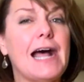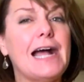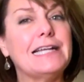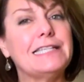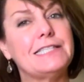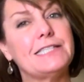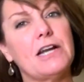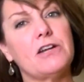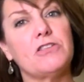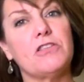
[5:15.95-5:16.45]
I
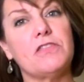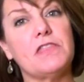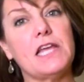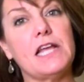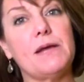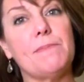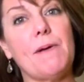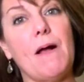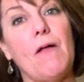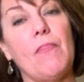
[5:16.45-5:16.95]
start to
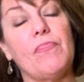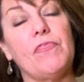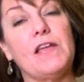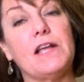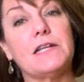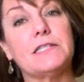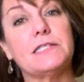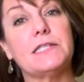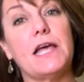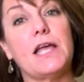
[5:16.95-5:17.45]
think about
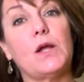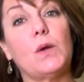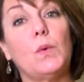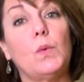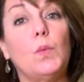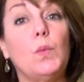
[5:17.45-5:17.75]
things like